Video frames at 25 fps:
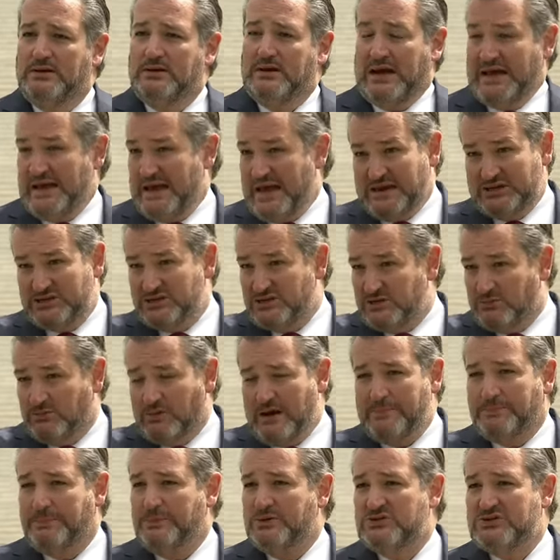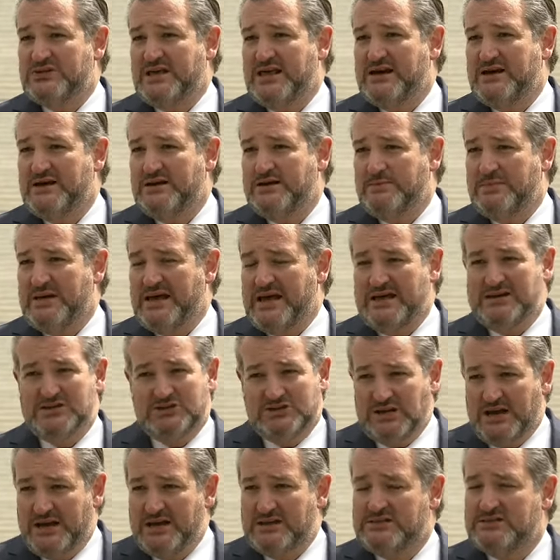I actually represented a man,
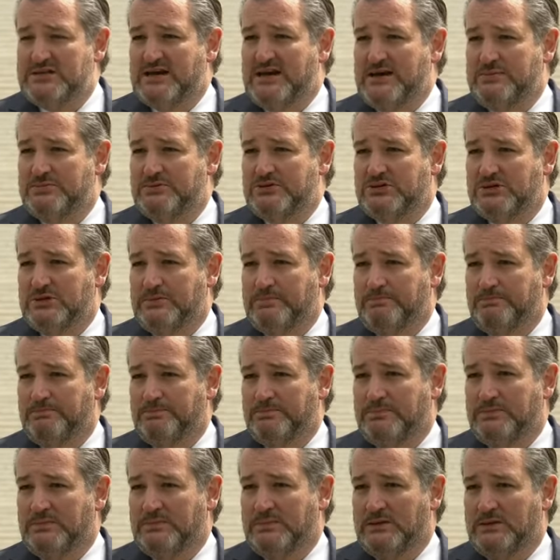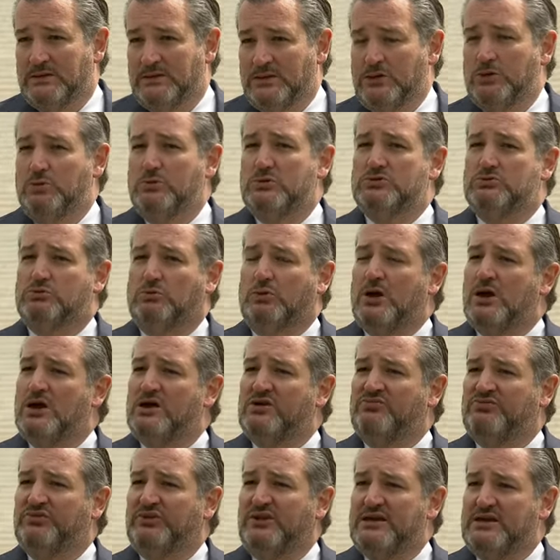John Thompson, who was
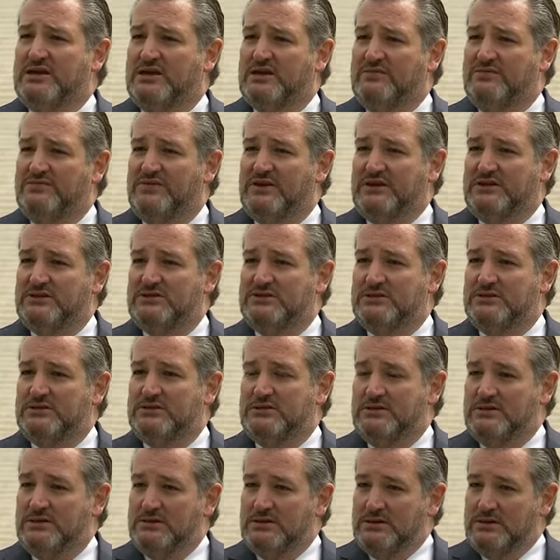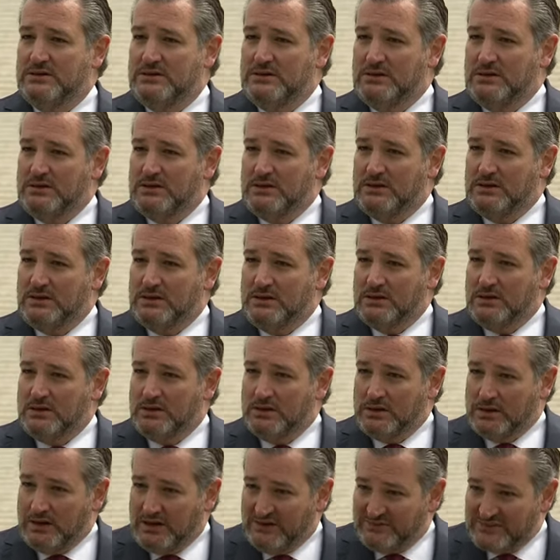wrongfully convicted
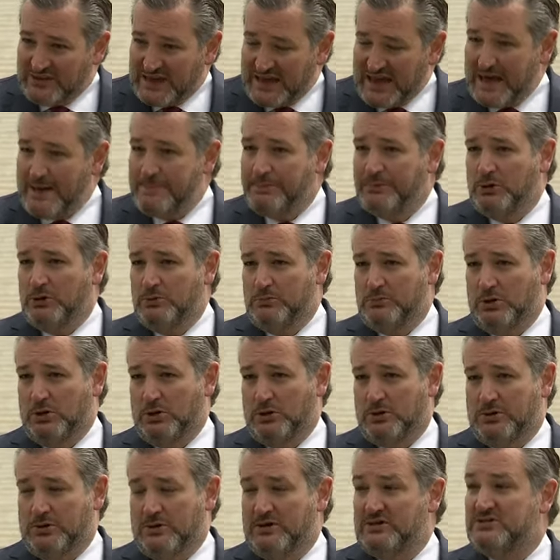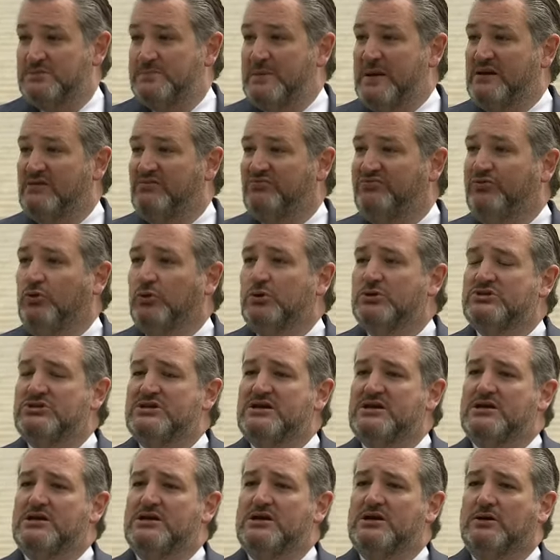of capital murder and spent
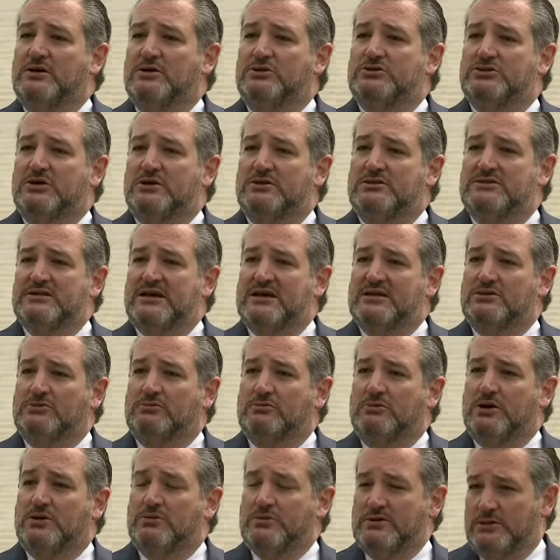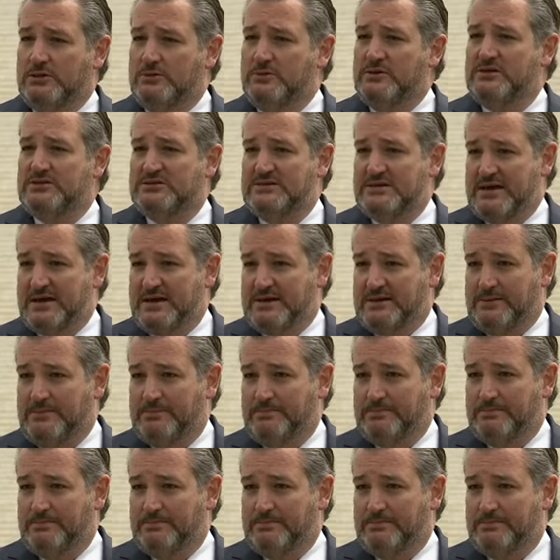14 years on death row in Louisiana.